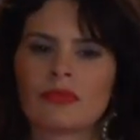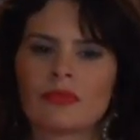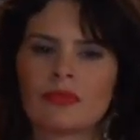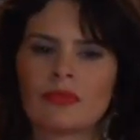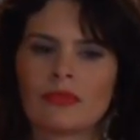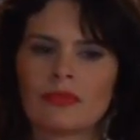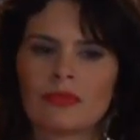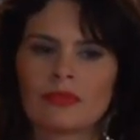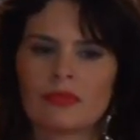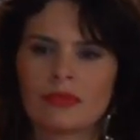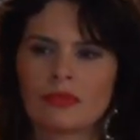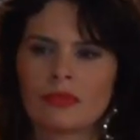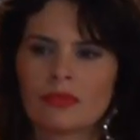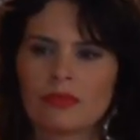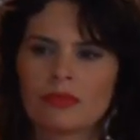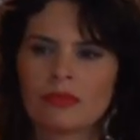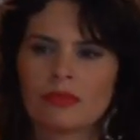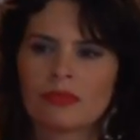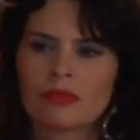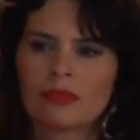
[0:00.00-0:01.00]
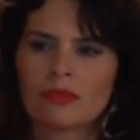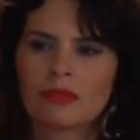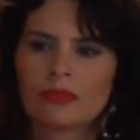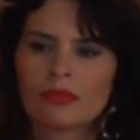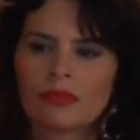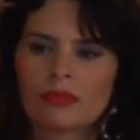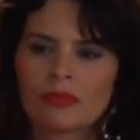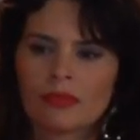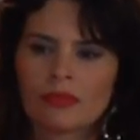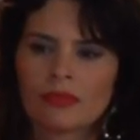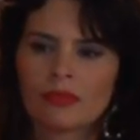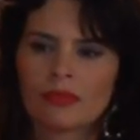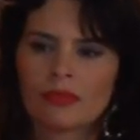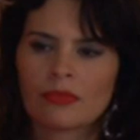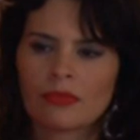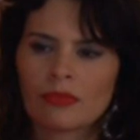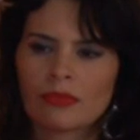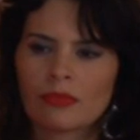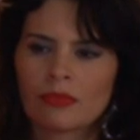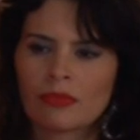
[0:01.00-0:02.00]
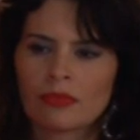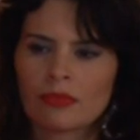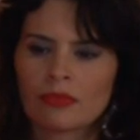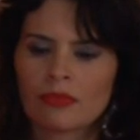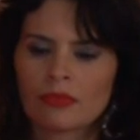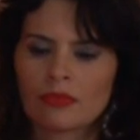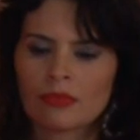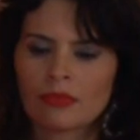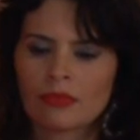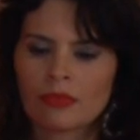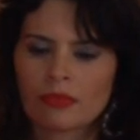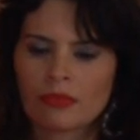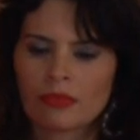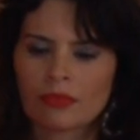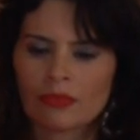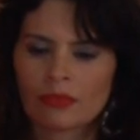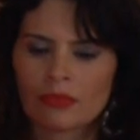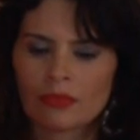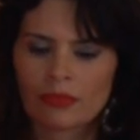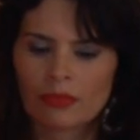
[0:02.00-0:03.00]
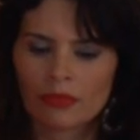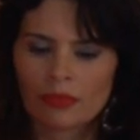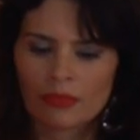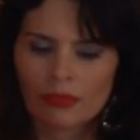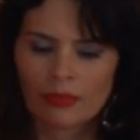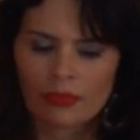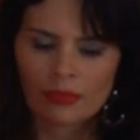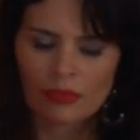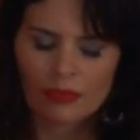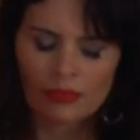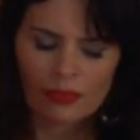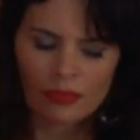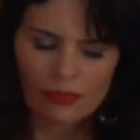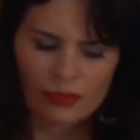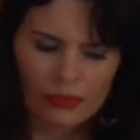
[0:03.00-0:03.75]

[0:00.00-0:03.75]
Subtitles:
This person isn't speaking.